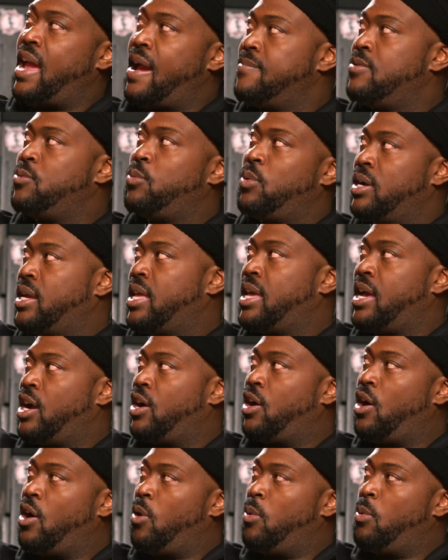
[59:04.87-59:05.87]
everyone can't
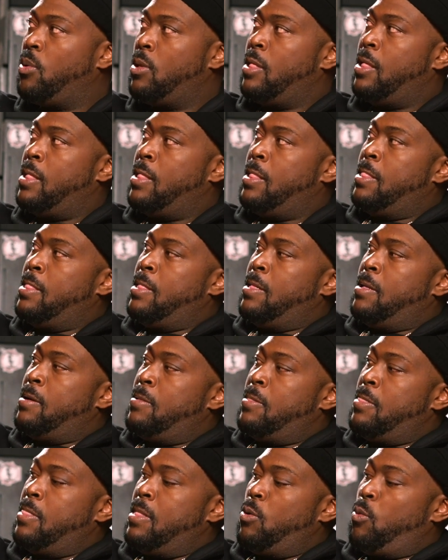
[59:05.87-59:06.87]
go,
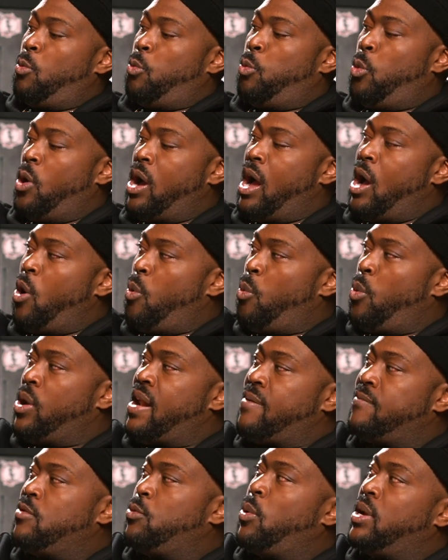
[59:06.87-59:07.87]
when
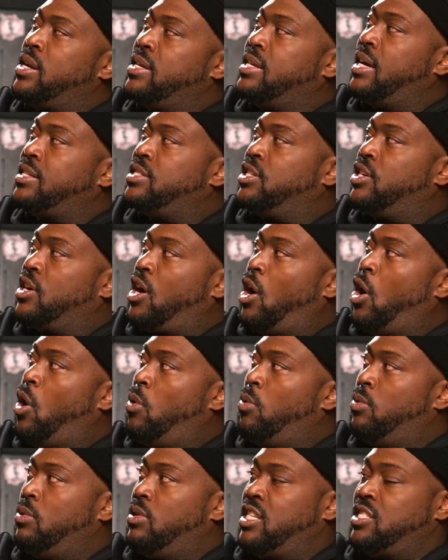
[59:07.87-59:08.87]
everyone doesn't
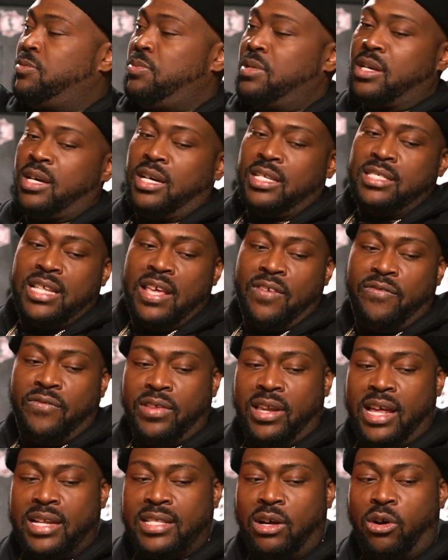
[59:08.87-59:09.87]
go is because they
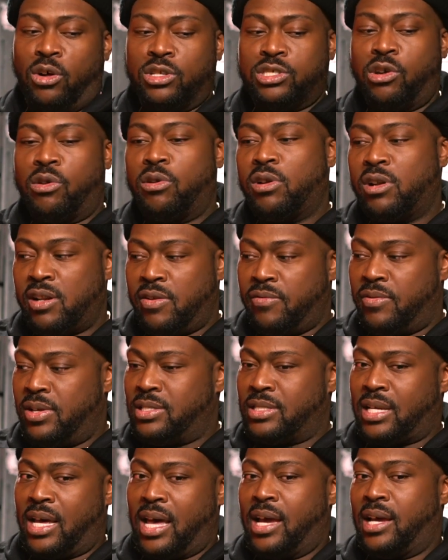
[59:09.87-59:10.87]
feel like the alternative
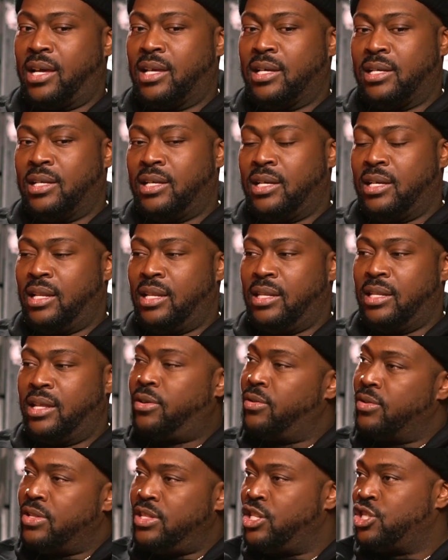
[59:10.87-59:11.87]
is like
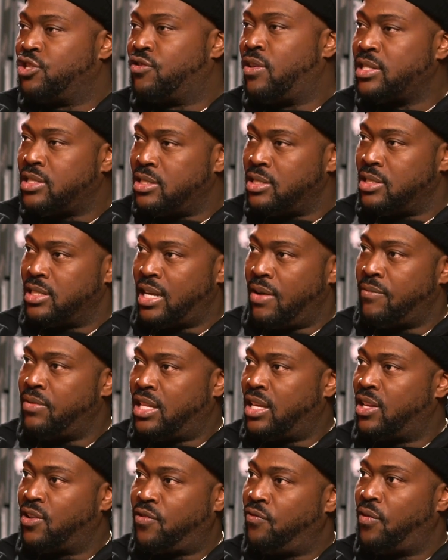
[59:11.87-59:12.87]
literally the trenches.
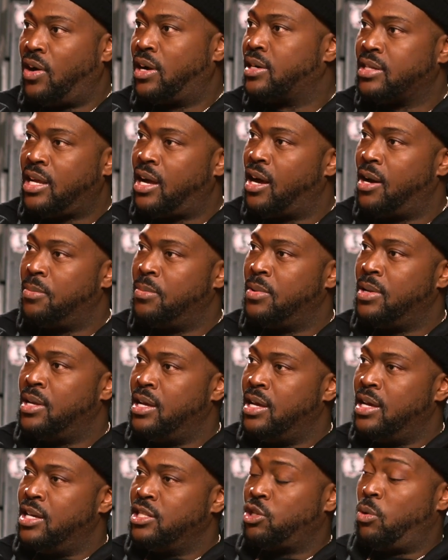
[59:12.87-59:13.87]
Everything is fucked up.
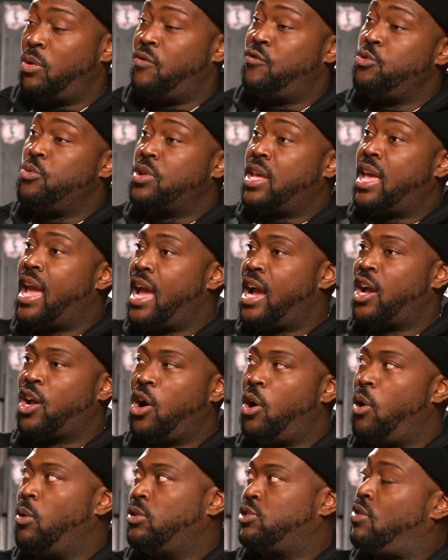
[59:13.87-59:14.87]
So if you can't
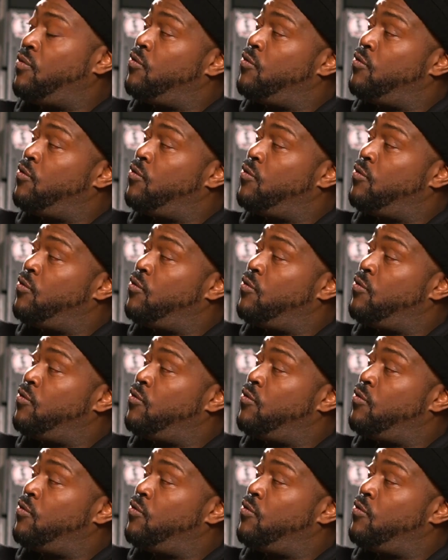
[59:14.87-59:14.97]
go,